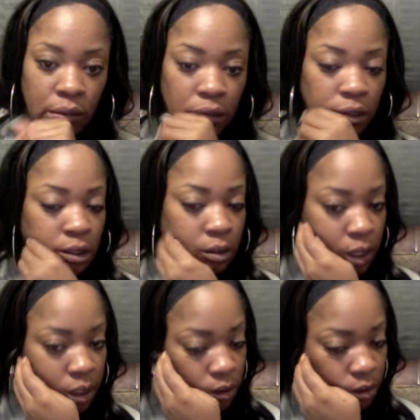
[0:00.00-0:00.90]
I just don't
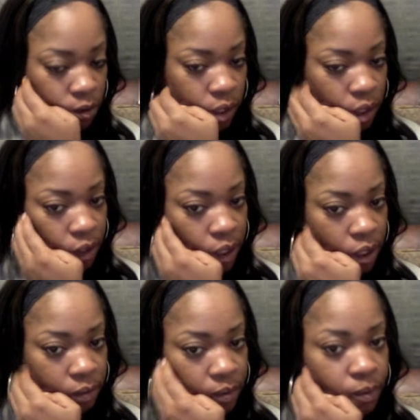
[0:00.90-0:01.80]
like going through all
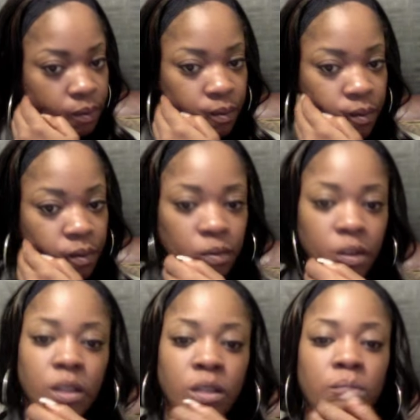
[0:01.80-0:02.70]
that.
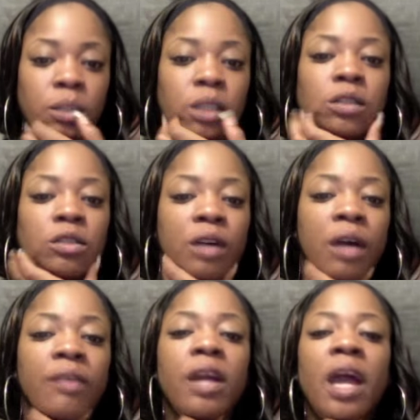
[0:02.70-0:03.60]
Just too much. You've
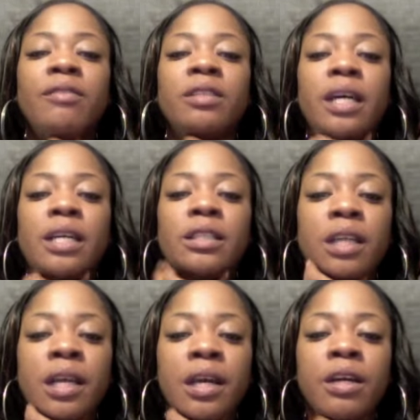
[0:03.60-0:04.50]
already advertised the
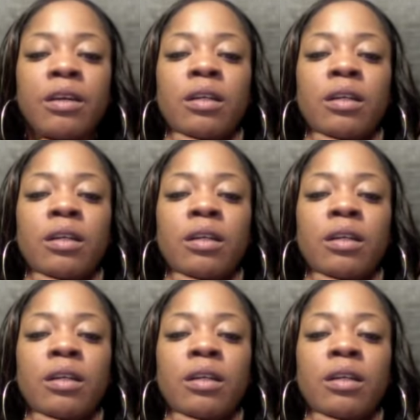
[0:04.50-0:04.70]
hair,